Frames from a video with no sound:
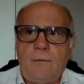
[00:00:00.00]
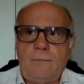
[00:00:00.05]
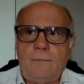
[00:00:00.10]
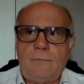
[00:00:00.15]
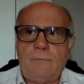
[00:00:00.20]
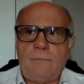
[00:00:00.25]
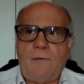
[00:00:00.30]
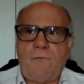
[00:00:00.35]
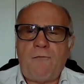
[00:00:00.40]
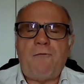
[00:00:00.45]

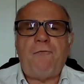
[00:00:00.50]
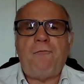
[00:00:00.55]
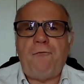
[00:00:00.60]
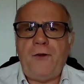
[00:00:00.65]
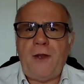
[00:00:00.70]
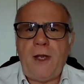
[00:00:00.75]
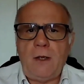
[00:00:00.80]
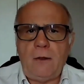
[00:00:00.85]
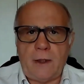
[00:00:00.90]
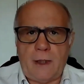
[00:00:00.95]
the
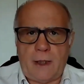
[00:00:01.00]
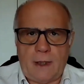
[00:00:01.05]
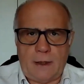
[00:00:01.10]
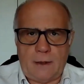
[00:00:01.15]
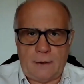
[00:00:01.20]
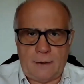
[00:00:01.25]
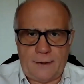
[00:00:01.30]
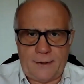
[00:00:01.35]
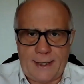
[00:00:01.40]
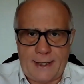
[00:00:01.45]

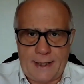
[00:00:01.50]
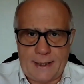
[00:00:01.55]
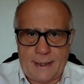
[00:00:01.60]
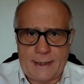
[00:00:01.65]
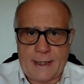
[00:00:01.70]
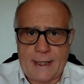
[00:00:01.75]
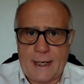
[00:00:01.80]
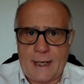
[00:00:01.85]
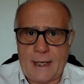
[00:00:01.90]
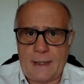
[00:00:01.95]
feeling that
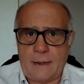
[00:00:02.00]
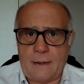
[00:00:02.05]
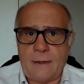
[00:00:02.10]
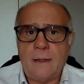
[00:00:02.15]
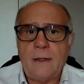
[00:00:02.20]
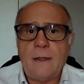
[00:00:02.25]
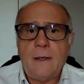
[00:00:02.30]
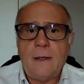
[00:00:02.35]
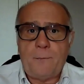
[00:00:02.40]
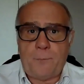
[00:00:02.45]
it
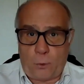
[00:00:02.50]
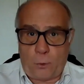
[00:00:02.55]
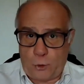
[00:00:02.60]
can